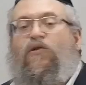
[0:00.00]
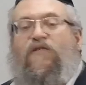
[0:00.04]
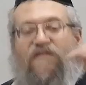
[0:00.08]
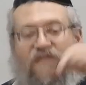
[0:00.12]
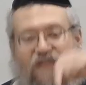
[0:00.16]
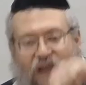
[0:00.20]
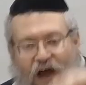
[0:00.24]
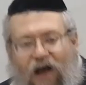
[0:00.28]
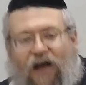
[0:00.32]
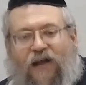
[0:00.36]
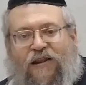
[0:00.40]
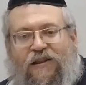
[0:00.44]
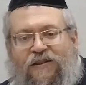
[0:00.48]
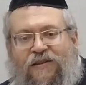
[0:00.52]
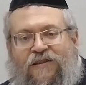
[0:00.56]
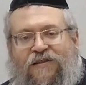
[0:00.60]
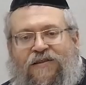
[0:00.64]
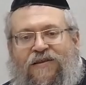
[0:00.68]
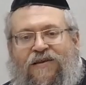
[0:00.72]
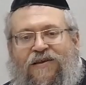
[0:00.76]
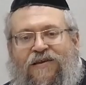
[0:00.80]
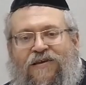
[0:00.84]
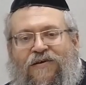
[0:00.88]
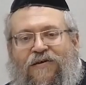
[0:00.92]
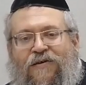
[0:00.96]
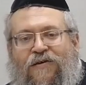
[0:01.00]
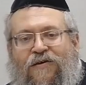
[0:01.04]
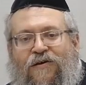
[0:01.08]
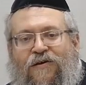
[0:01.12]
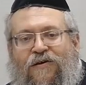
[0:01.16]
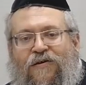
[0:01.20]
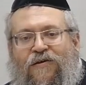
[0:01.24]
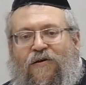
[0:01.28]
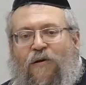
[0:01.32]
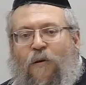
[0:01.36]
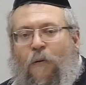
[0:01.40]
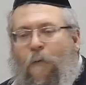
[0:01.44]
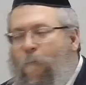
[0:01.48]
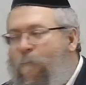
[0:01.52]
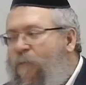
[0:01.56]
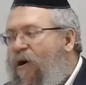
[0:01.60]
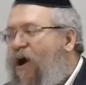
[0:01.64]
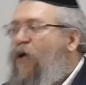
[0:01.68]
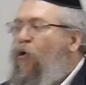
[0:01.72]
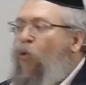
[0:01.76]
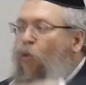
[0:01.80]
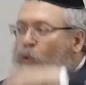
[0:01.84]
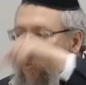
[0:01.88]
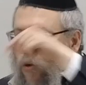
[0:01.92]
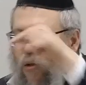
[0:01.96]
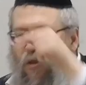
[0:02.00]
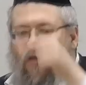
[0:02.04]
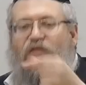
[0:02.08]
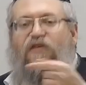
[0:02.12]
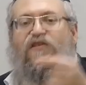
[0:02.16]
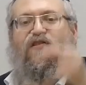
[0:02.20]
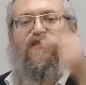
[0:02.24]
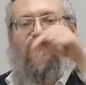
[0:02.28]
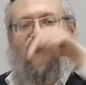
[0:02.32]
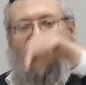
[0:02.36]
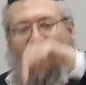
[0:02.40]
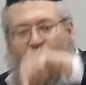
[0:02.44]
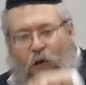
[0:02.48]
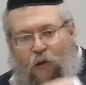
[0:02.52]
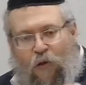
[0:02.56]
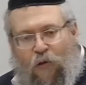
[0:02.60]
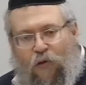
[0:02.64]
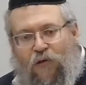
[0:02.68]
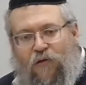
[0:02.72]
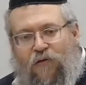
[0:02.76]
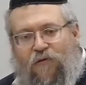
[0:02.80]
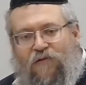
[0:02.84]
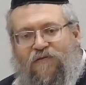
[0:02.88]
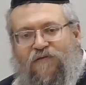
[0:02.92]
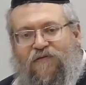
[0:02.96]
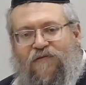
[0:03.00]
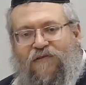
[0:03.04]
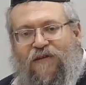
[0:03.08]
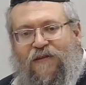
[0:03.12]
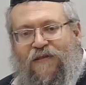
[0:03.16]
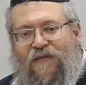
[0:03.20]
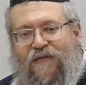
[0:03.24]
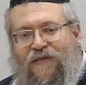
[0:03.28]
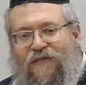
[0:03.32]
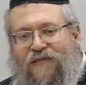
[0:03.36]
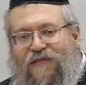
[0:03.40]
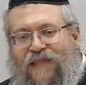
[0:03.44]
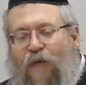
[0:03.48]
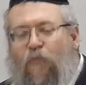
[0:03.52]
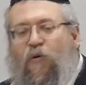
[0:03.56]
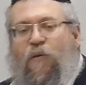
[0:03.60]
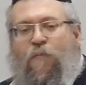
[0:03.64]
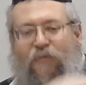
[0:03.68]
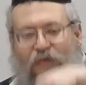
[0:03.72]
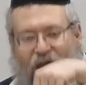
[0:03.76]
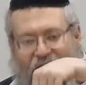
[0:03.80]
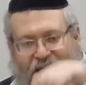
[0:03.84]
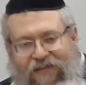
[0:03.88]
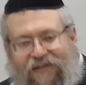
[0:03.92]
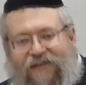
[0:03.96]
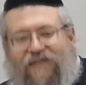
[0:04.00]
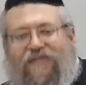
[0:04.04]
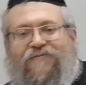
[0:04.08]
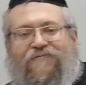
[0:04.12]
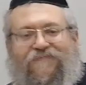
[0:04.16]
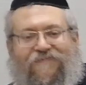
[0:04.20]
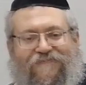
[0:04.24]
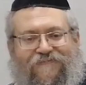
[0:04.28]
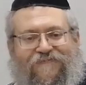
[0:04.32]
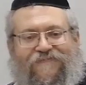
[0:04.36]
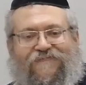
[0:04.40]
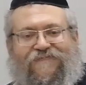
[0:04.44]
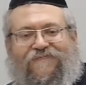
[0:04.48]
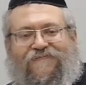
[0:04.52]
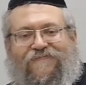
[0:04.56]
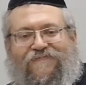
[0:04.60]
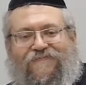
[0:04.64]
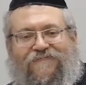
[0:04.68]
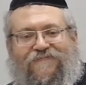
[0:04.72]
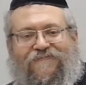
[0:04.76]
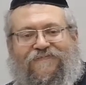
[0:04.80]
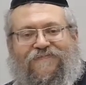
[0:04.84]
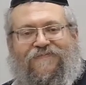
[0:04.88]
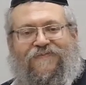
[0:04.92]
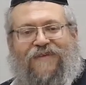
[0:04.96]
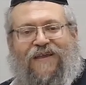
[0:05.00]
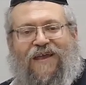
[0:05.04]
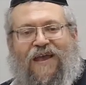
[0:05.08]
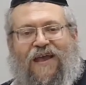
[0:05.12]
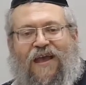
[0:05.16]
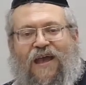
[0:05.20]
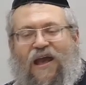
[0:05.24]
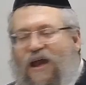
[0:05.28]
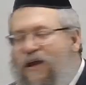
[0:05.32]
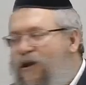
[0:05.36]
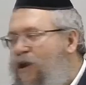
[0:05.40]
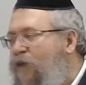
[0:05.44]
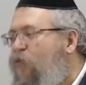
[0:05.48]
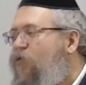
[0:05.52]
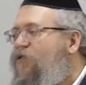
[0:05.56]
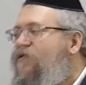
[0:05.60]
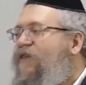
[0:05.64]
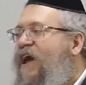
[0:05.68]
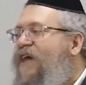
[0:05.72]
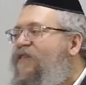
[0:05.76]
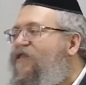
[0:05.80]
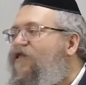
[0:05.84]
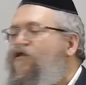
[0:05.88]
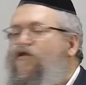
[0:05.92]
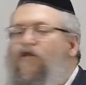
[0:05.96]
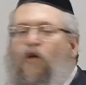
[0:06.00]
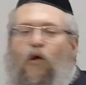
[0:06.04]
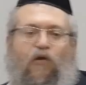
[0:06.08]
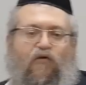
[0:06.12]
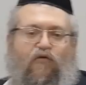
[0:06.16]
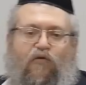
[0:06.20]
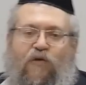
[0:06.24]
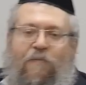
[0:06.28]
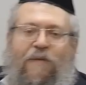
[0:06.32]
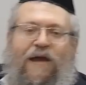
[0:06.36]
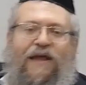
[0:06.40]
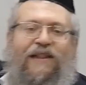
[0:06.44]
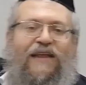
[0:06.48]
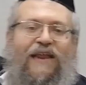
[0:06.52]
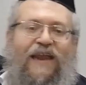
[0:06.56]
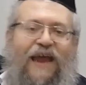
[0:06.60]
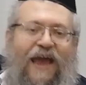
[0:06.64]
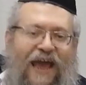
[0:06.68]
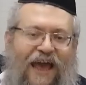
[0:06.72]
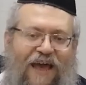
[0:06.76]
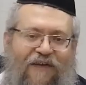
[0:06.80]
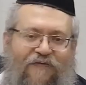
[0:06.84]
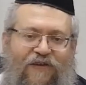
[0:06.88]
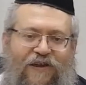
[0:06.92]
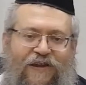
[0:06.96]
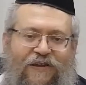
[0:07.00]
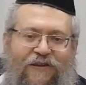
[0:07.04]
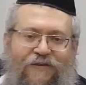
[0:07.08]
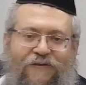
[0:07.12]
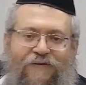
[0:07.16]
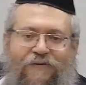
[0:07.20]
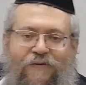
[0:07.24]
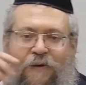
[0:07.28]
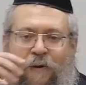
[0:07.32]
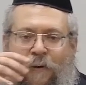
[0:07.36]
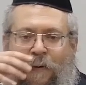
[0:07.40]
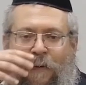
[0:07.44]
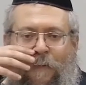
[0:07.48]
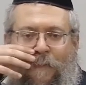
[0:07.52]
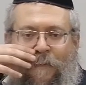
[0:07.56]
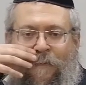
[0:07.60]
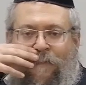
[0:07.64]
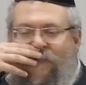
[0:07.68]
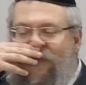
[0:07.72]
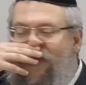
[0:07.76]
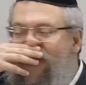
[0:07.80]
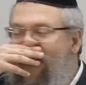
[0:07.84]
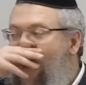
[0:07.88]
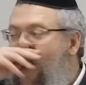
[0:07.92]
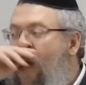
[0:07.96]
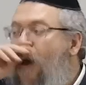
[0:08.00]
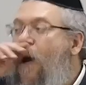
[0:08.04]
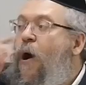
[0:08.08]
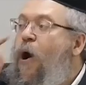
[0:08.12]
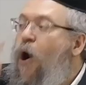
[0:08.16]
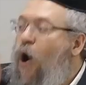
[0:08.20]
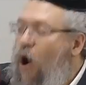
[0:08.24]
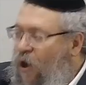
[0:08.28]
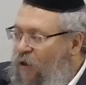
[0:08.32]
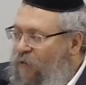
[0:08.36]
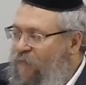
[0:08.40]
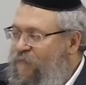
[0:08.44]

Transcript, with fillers: And it came after darkness, so that's even better. No, but then I planted a seed to get back a seed. When the soul was not in a body, it was also an entity of light.